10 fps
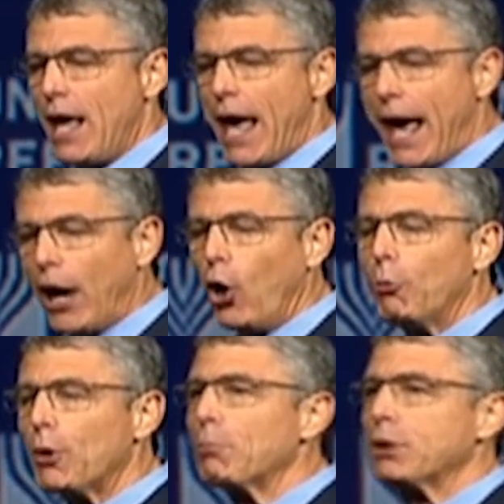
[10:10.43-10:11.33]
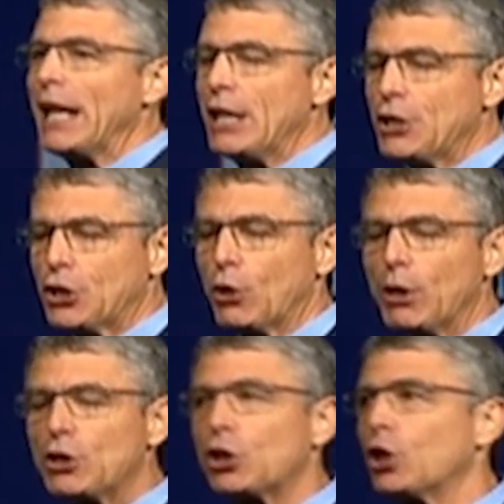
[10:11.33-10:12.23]
help replenish the
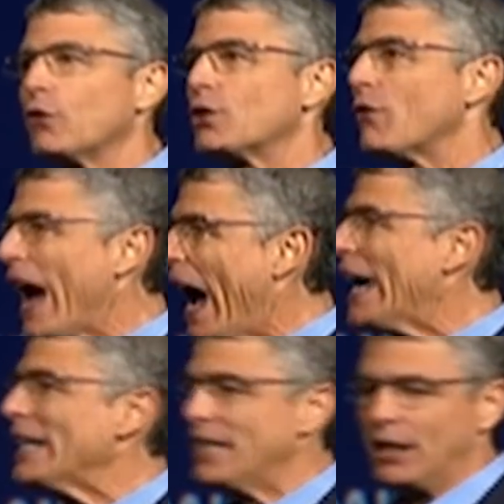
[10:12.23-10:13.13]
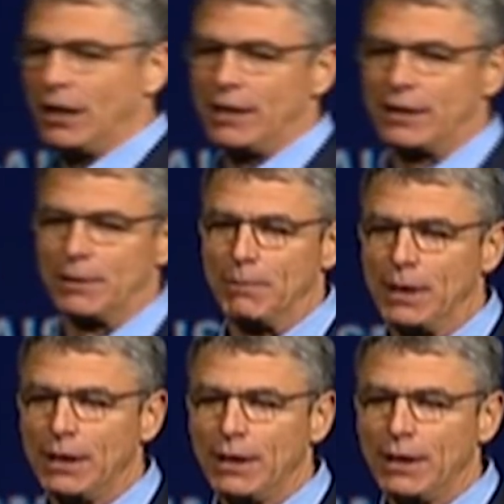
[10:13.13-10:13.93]
reserves of idealism